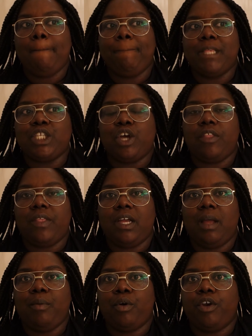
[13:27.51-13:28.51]
So I think
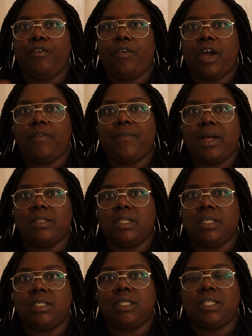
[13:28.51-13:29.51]
I borrowed
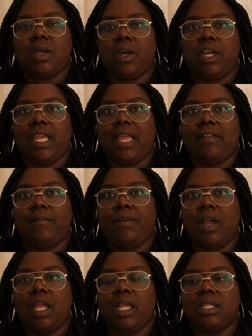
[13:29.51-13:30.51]
5,000 so I could get the
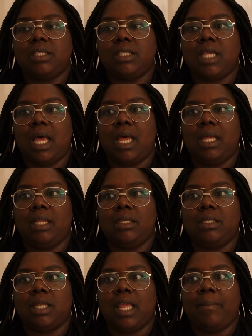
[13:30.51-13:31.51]
flights
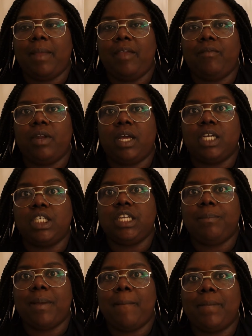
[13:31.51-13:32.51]
and like pay for like a
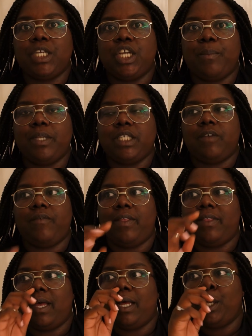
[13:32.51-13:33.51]
gym membership and stuff like
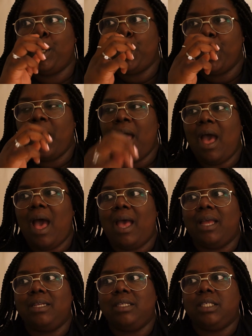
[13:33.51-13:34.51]
that.
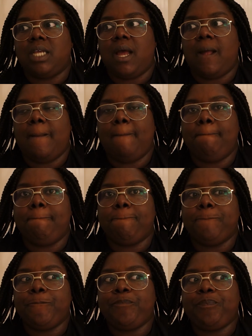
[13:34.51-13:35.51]
And
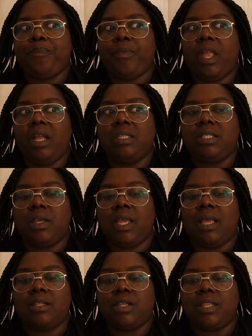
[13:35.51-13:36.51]
so
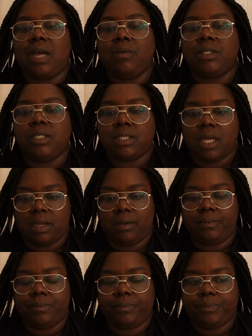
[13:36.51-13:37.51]
yeah, so that was
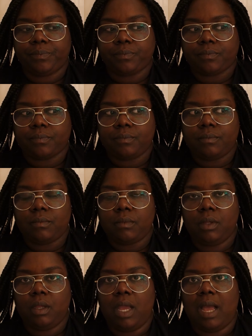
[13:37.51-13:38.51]

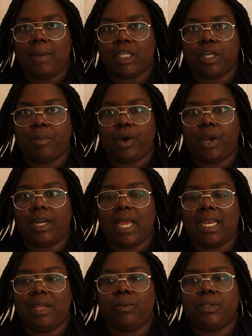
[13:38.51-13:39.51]
how much I borrowed,
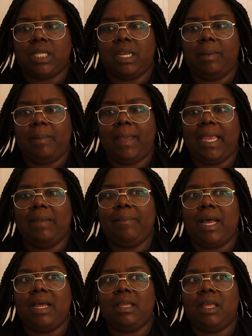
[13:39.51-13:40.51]
and it was going to be paid
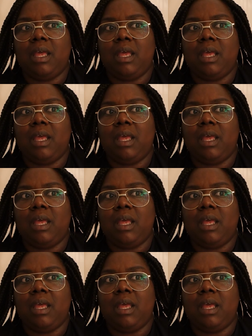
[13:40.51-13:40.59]
back